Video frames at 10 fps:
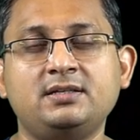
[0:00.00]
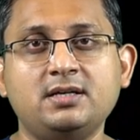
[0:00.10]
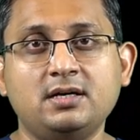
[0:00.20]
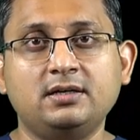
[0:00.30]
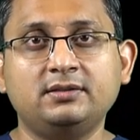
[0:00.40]

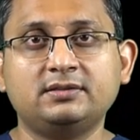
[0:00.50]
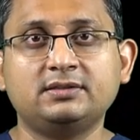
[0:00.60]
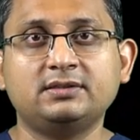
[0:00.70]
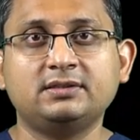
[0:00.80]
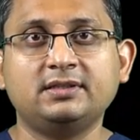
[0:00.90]

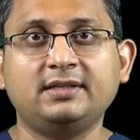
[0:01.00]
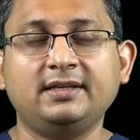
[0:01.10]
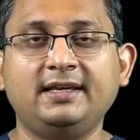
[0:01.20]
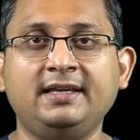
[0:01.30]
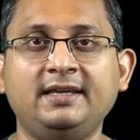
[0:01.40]
does
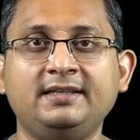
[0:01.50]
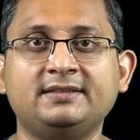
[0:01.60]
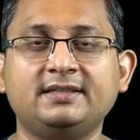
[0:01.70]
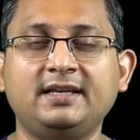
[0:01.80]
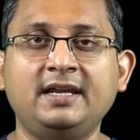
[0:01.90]

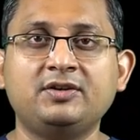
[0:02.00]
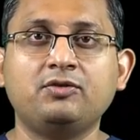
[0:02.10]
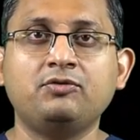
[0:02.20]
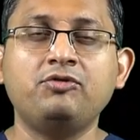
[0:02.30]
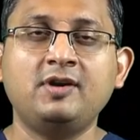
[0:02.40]
is it
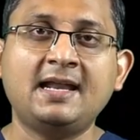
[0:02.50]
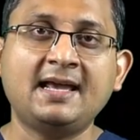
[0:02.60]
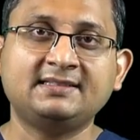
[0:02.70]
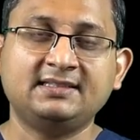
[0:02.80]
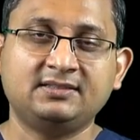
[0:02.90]

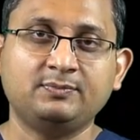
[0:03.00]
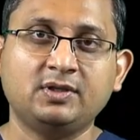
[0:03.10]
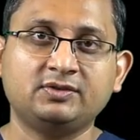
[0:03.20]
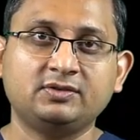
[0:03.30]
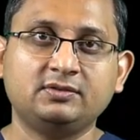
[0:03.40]
relaxes
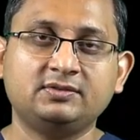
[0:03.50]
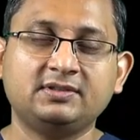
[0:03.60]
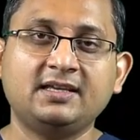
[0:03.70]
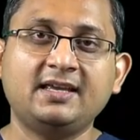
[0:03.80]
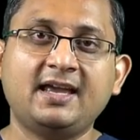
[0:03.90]
muscles
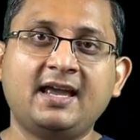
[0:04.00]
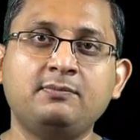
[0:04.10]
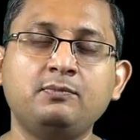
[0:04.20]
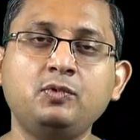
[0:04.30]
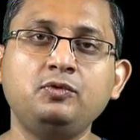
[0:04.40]

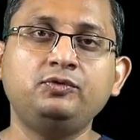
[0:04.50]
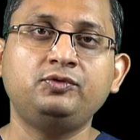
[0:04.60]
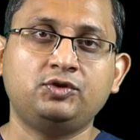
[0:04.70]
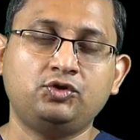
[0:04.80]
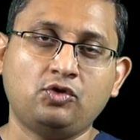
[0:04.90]
and moves
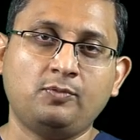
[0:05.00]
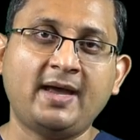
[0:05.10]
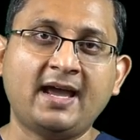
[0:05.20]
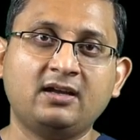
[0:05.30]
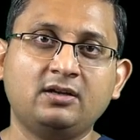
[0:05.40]
the jaw
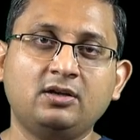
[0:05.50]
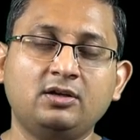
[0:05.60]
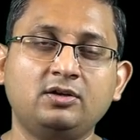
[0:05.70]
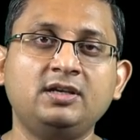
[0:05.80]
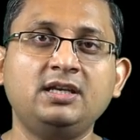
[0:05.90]
back
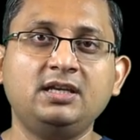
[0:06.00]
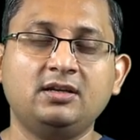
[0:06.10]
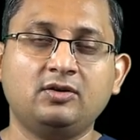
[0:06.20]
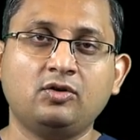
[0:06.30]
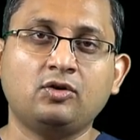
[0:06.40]

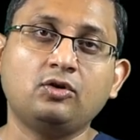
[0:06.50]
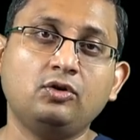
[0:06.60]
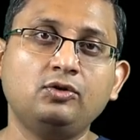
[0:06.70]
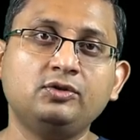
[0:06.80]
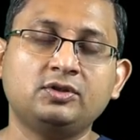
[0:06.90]
near or
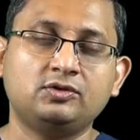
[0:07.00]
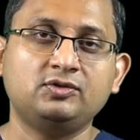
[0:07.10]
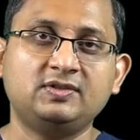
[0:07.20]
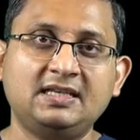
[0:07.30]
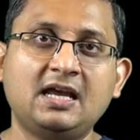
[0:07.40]
closer to
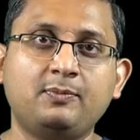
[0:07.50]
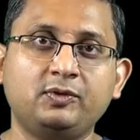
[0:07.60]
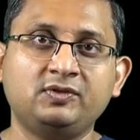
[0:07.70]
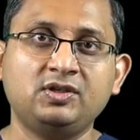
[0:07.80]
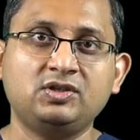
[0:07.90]
CI
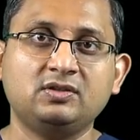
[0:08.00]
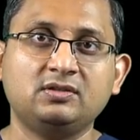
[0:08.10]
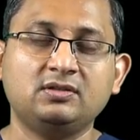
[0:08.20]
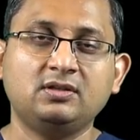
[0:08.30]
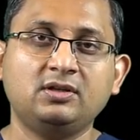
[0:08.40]
position.
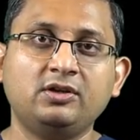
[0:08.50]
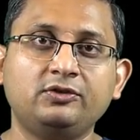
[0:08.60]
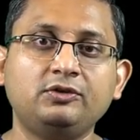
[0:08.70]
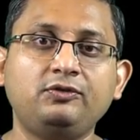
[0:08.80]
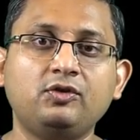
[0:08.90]

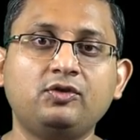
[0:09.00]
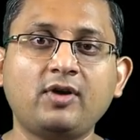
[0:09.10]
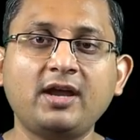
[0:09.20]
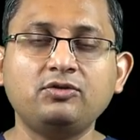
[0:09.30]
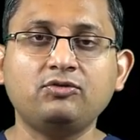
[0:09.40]
So if you're
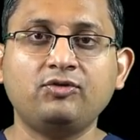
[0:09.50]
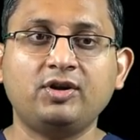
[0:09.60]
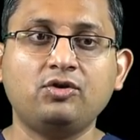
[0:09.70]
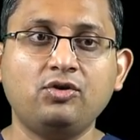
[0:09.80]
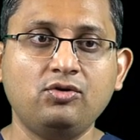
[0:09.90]
trying to
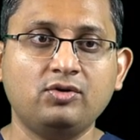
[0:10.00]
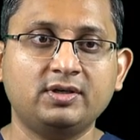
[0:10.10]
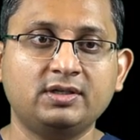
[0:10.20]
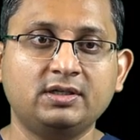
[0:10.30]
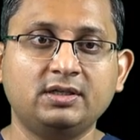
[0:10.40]

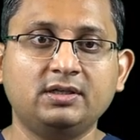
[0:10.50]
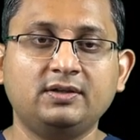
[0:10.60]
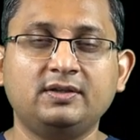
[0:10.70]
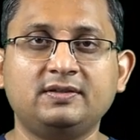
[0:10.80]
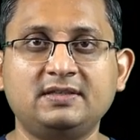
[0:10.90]
record
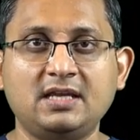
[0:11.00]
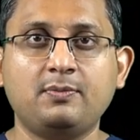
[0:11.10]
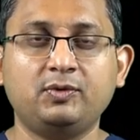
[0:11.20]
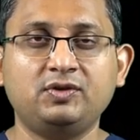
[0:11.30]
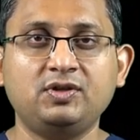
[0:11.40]
the CI
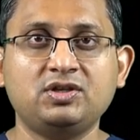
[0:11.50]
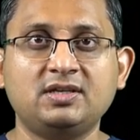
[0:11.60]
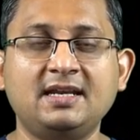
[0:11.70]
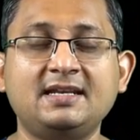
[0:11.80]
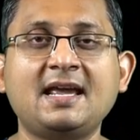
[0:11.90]

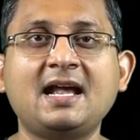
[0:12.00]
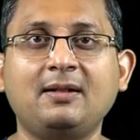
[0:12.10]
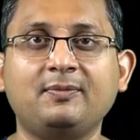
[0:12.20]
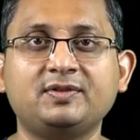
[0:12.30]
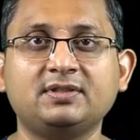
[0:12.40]
position, it
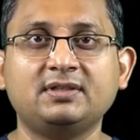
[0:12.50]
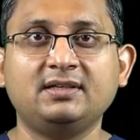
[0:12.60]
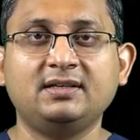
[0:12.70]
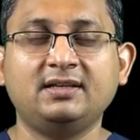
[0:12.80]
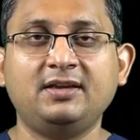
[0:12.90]
helps
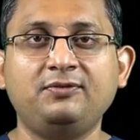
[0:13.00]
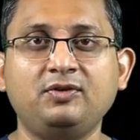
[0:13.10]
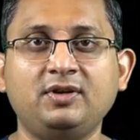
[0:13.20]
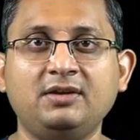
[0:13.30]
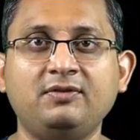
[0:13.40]
if
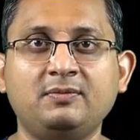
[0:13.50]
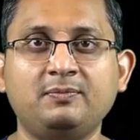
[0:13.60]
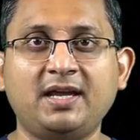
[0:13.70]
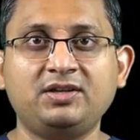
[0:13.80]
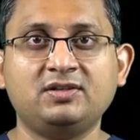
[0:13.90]
you've given
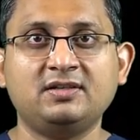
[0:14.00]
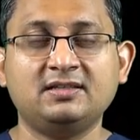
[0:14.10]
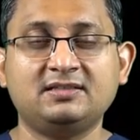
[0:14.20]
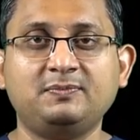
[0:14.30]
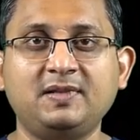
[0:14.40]
patient
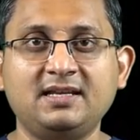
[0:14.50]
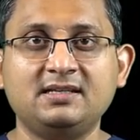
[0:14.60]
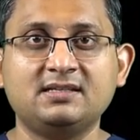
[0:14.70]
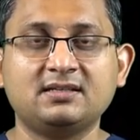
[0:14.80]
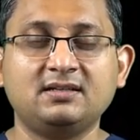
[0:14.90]
a
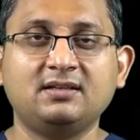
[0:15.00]
splint,